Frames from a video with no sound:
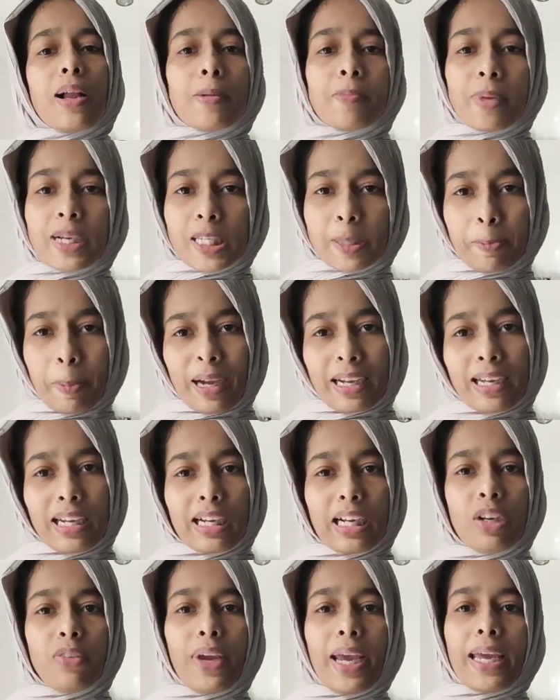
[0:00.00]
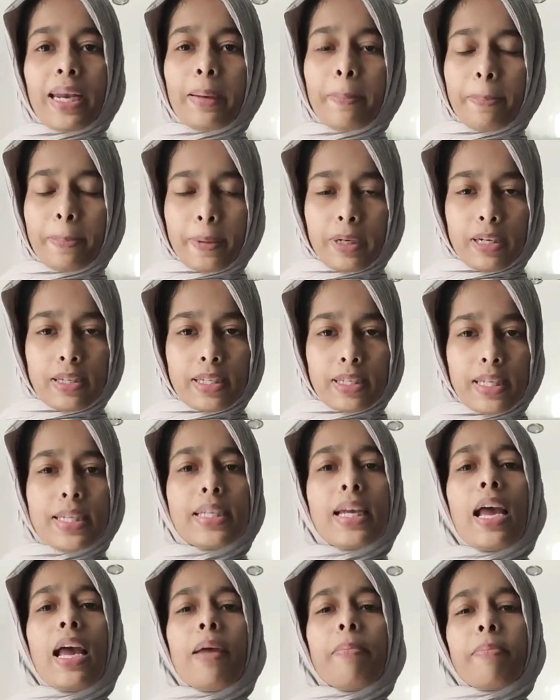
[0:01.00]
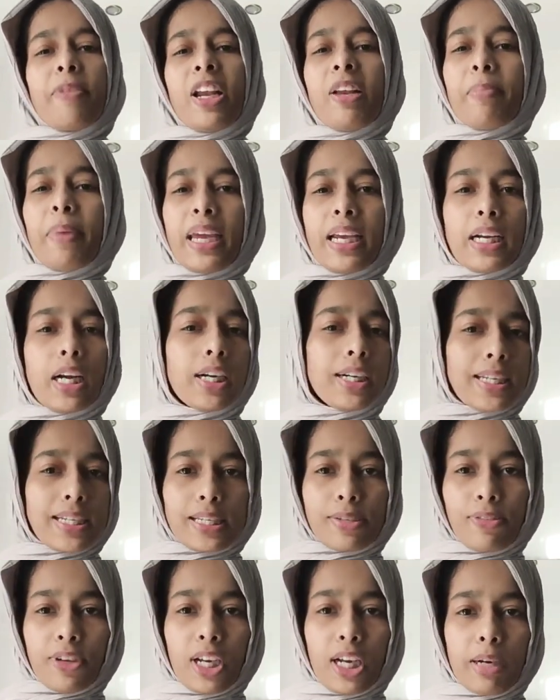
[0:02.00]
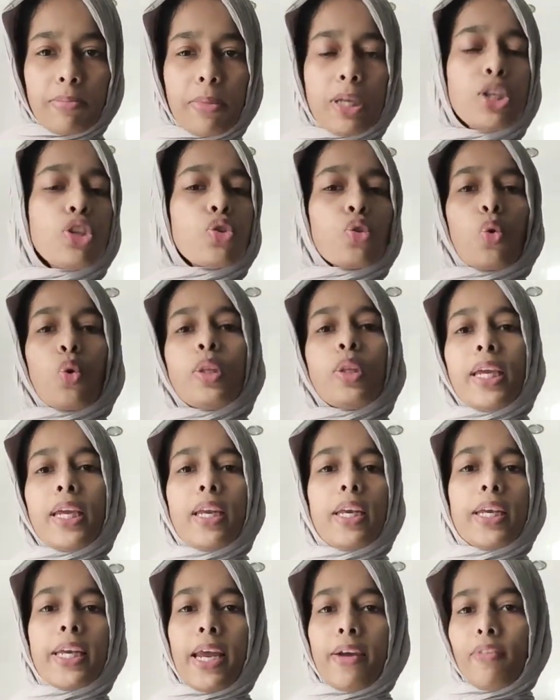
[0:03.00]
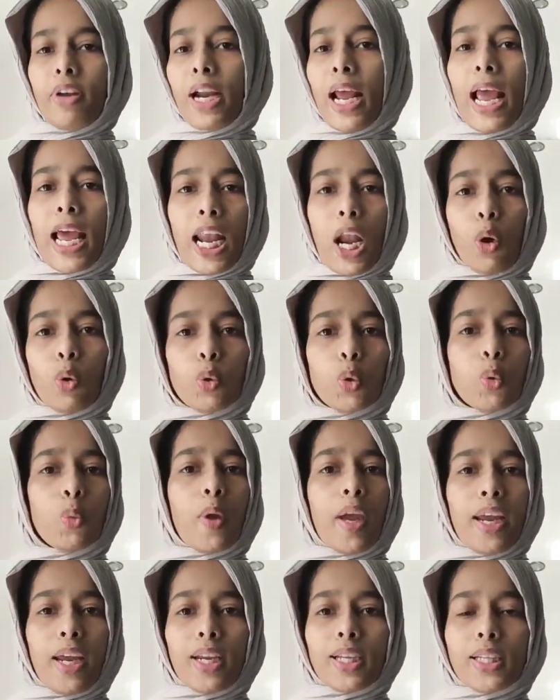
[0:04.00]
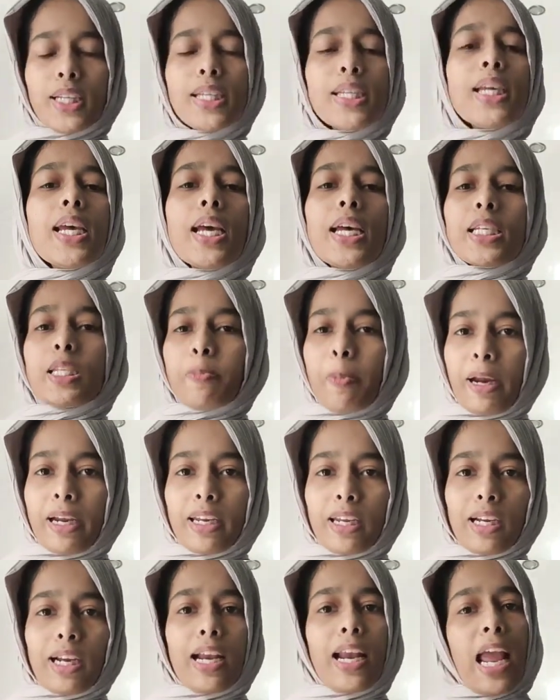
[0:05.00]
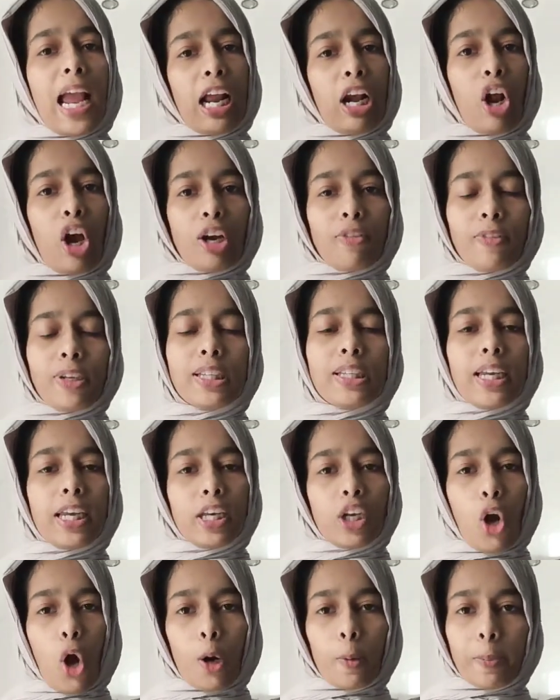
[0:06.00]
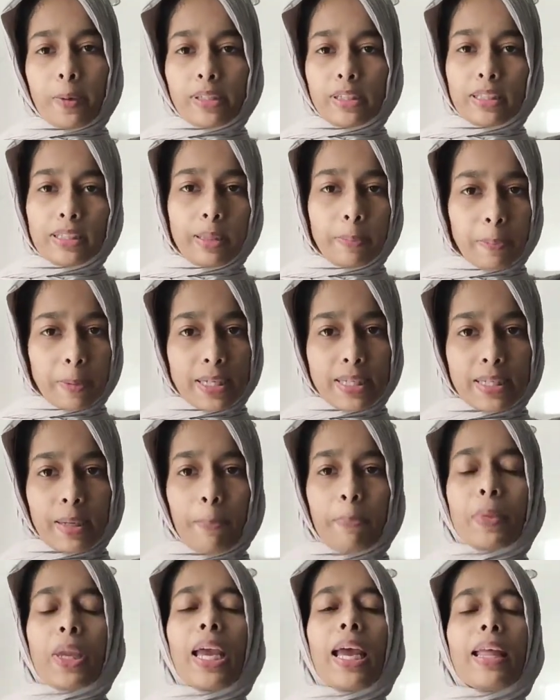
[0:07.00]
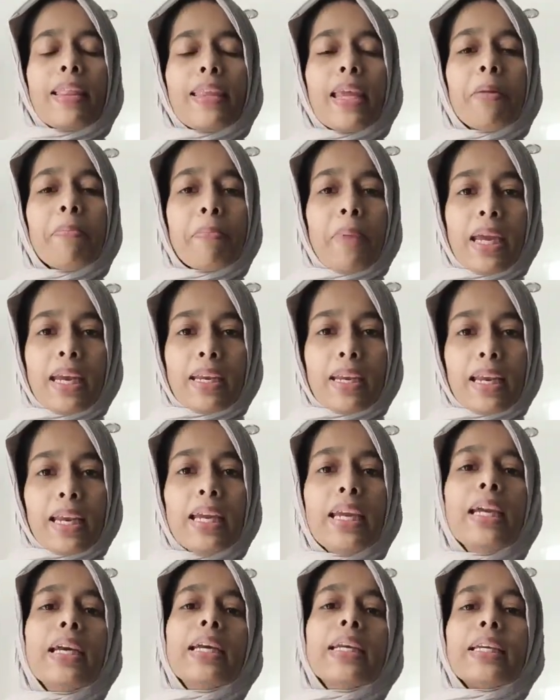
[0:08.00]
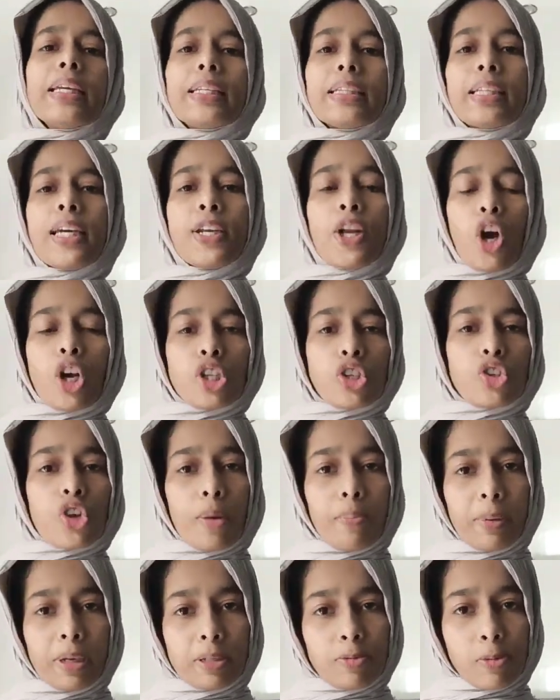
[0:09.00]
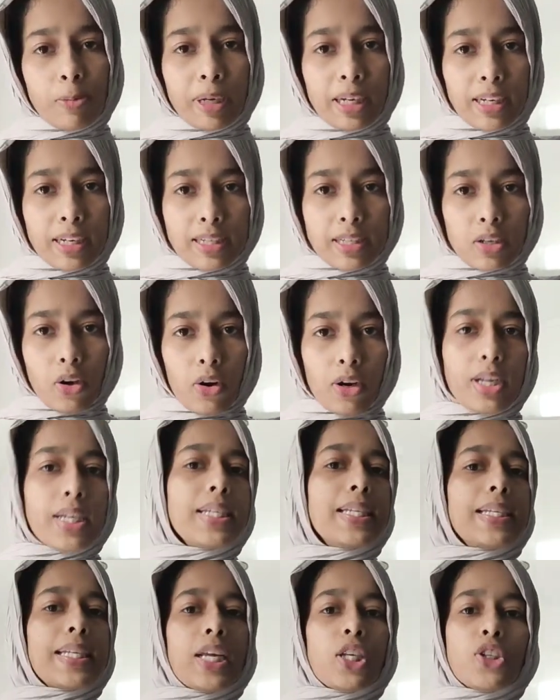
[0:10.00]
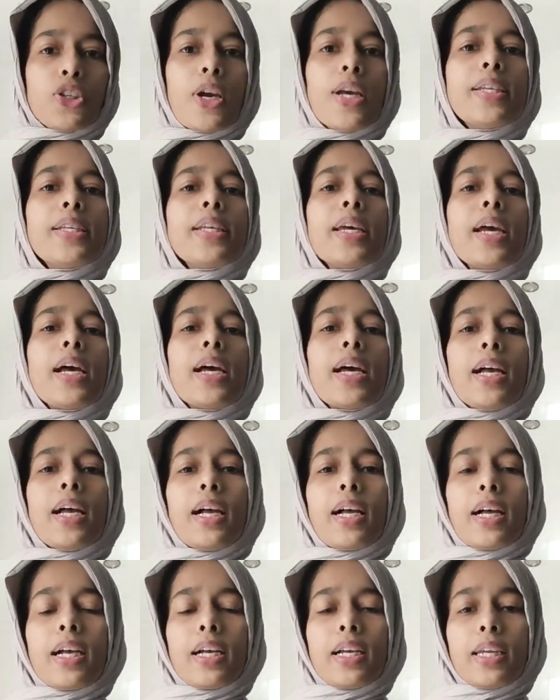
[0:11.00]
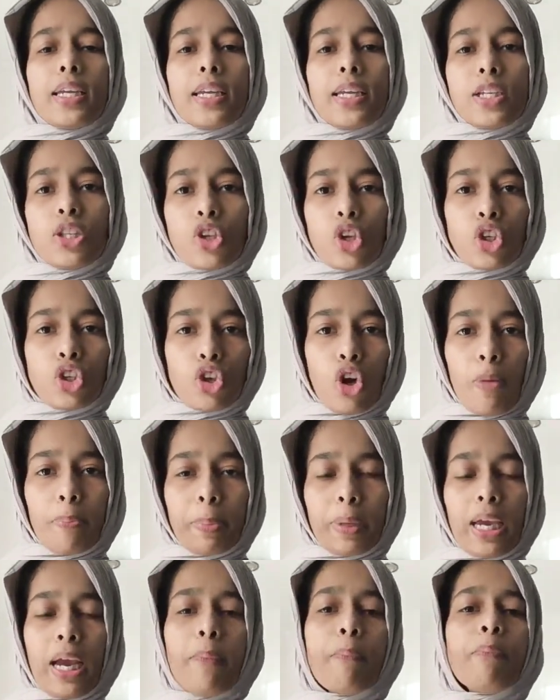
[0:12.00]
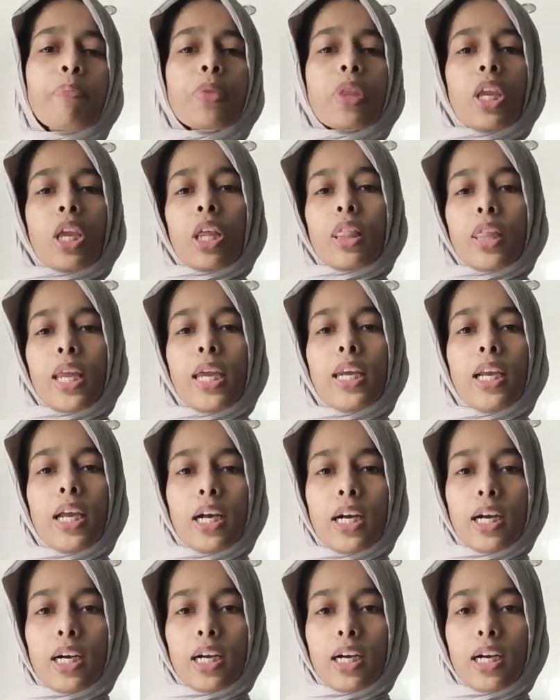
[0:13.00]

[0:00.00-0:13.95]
But spectacle wearing persons will make a disfigurement, so they never allowed to wear this spectacle along with incorporating the prism. Then mainly the non-strabismic disorders such as esotropia, then